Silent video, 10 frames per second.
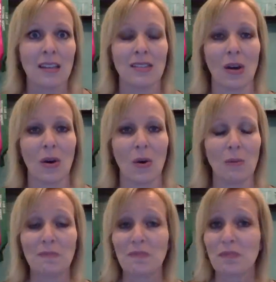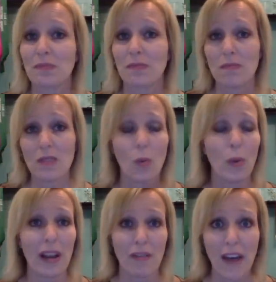So
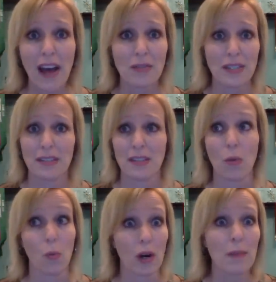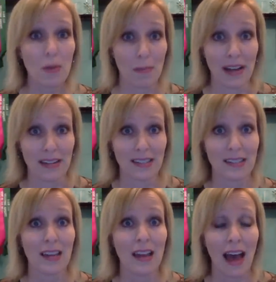what I've found is in the warmer months,